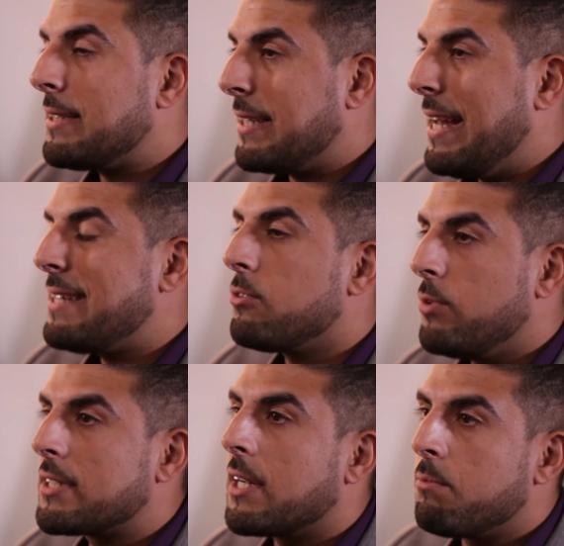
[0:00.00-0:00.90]
it's a less
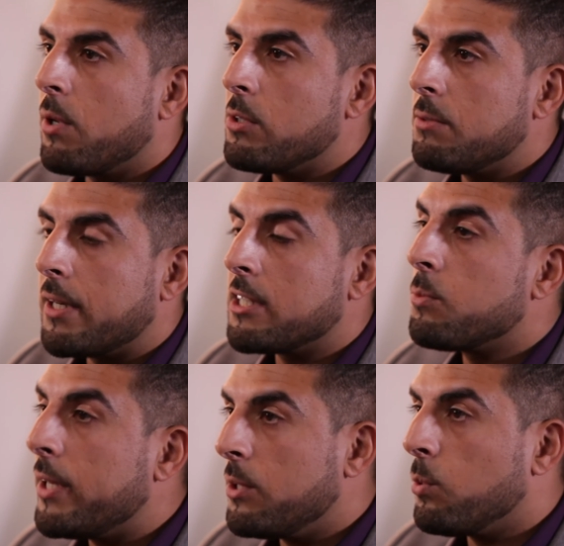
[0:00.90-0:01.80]
risk approach because
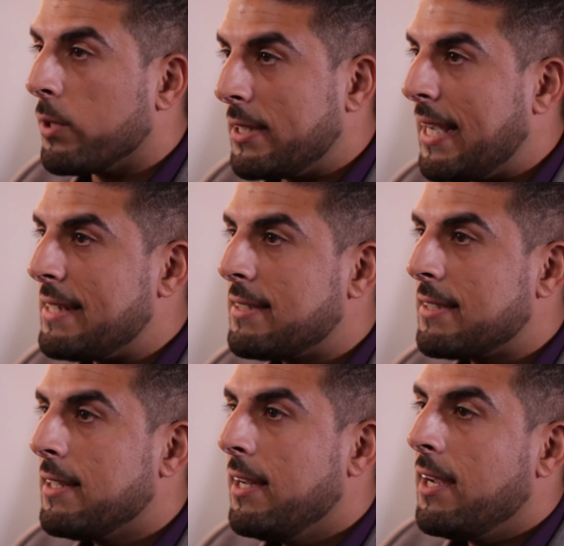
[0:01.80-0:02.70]
we do all the testing
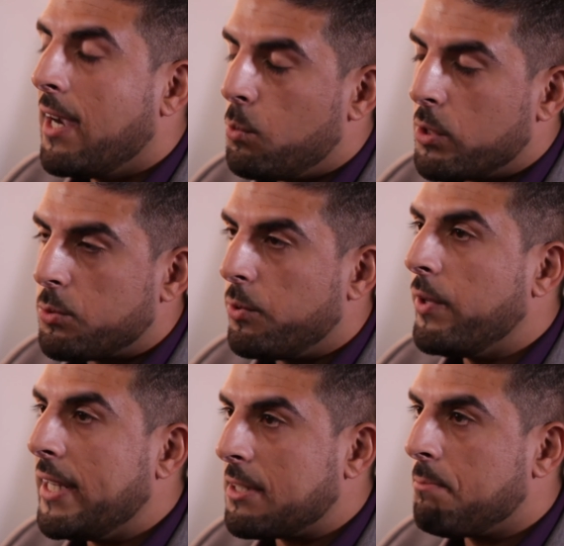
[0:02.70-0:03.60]
and once we release a